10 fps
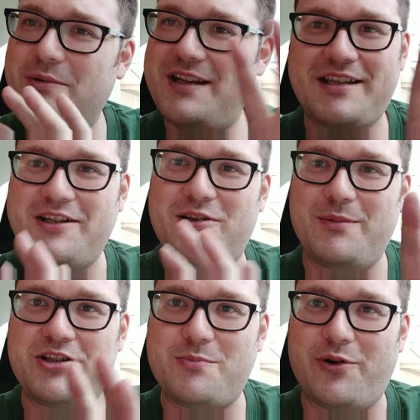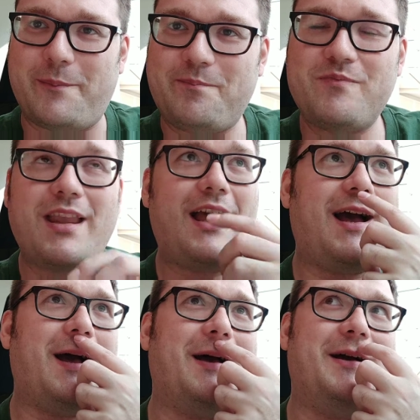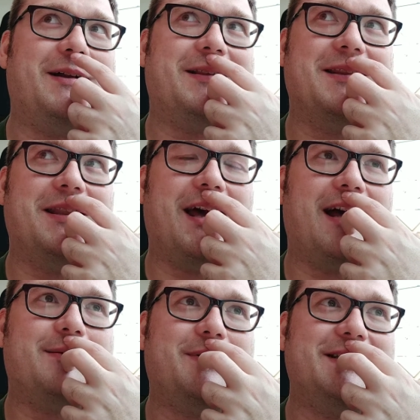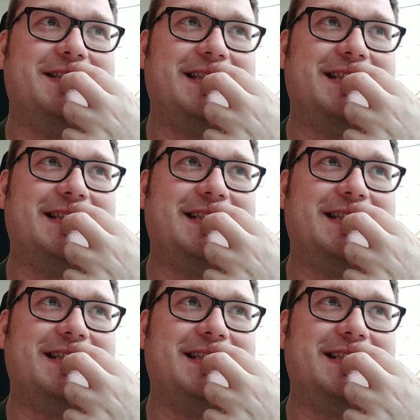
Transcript: want to say too much more other than that, but